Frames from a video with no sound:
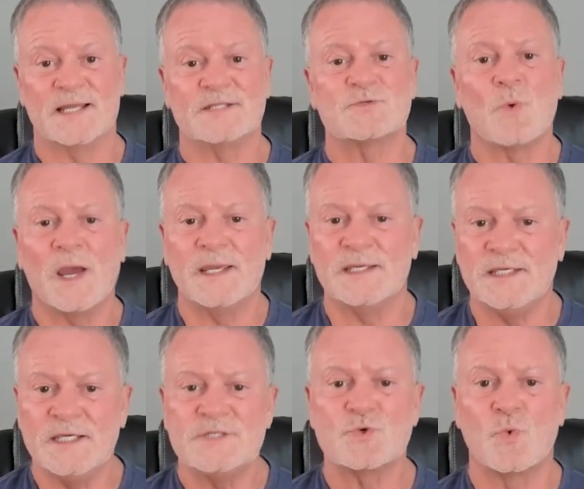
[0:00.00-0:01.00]
That's why
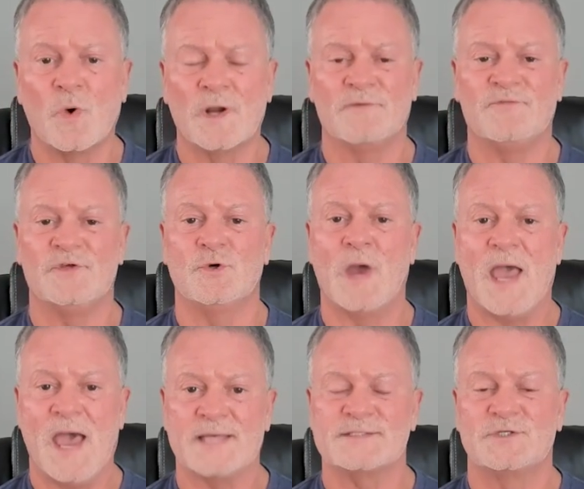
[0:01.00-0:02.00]
each one of you
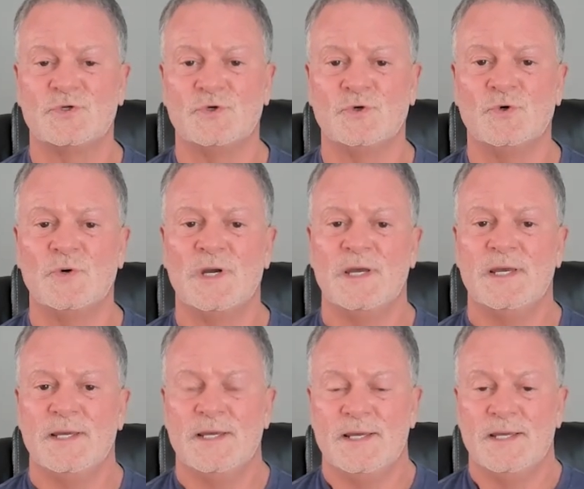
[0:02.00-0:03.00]
has to
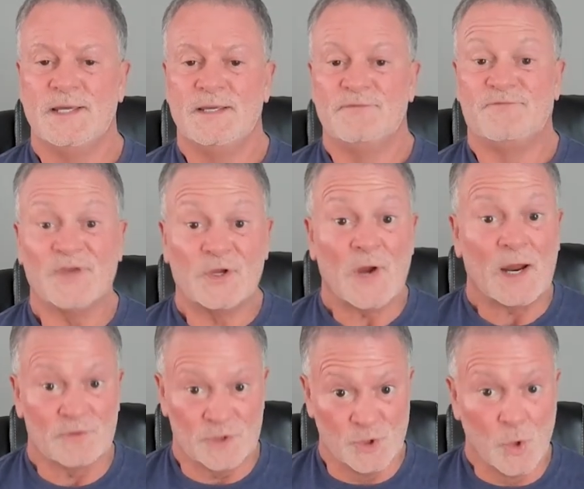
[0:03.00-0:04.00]
figure
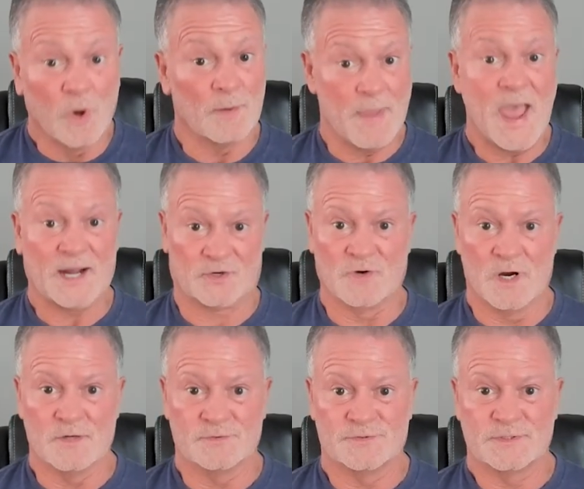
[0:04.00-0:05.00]
out your
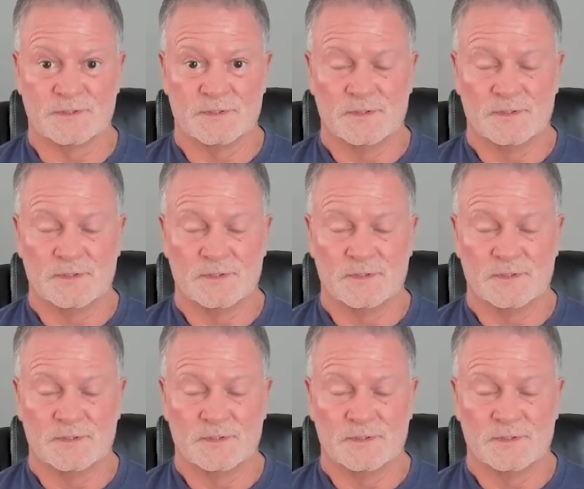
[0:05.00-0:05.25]
macros